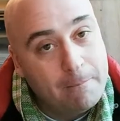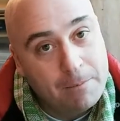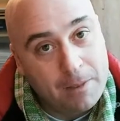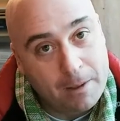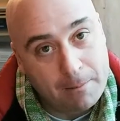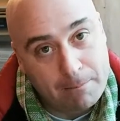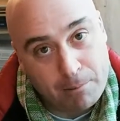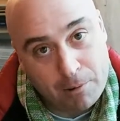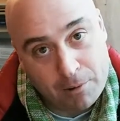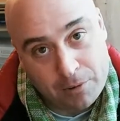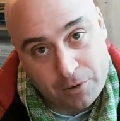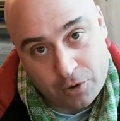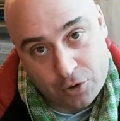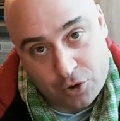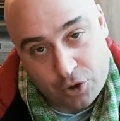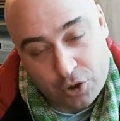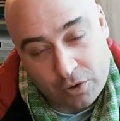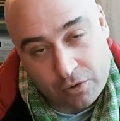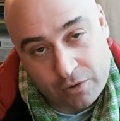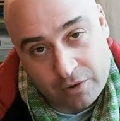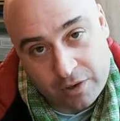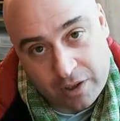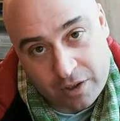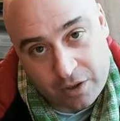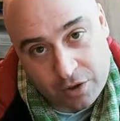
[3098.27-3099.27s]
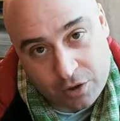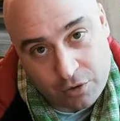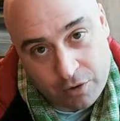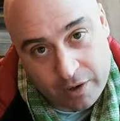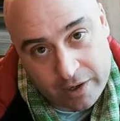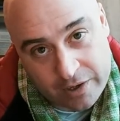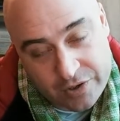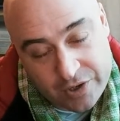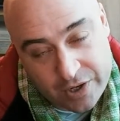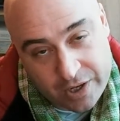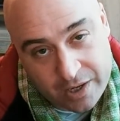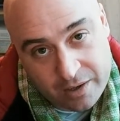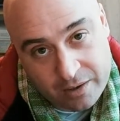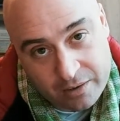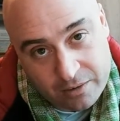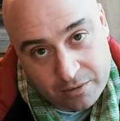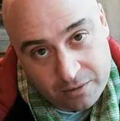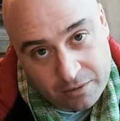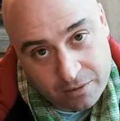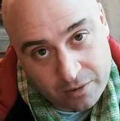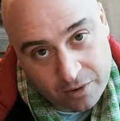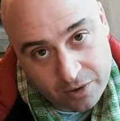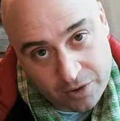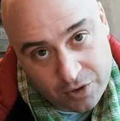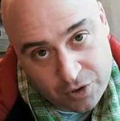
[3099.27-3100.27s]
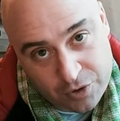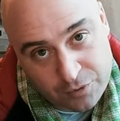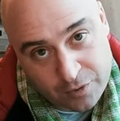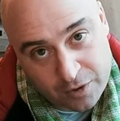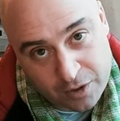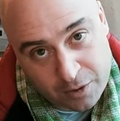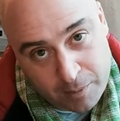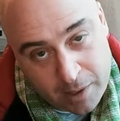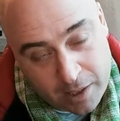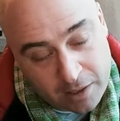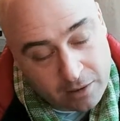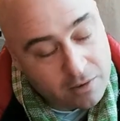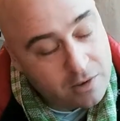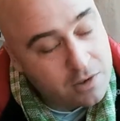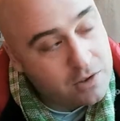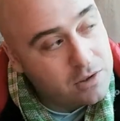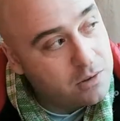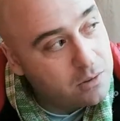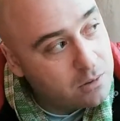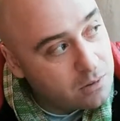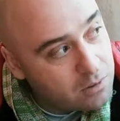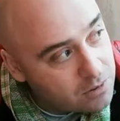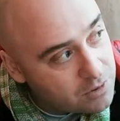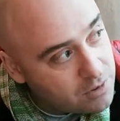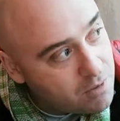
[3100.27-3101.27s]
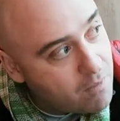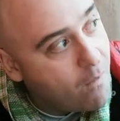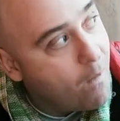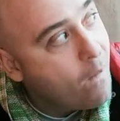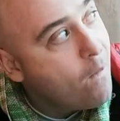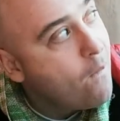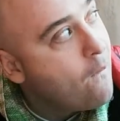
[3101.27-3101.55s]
They put their children into crazy religious fundamentalist schools.